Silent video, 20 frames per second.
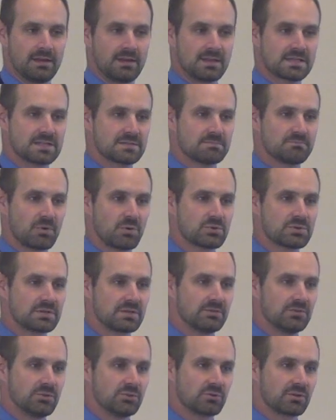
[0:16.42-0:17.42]
As most
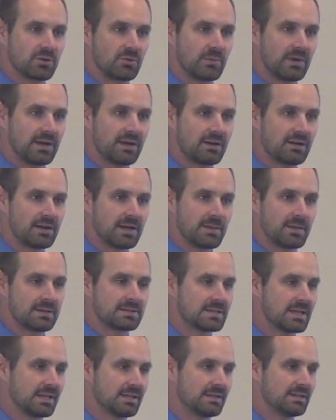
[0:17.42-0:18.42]
of you are aware, I
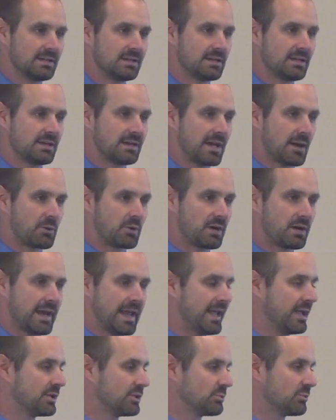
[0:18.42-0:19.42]
attended
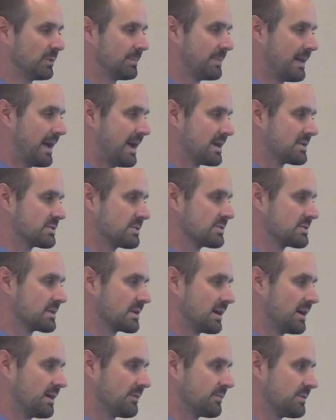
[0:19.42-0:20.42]
our annual
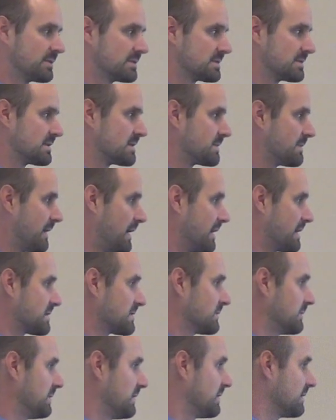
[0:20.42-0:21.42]
pastors' conference this
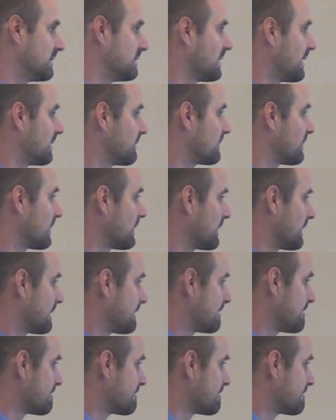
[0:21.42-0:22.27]
past week in Denver.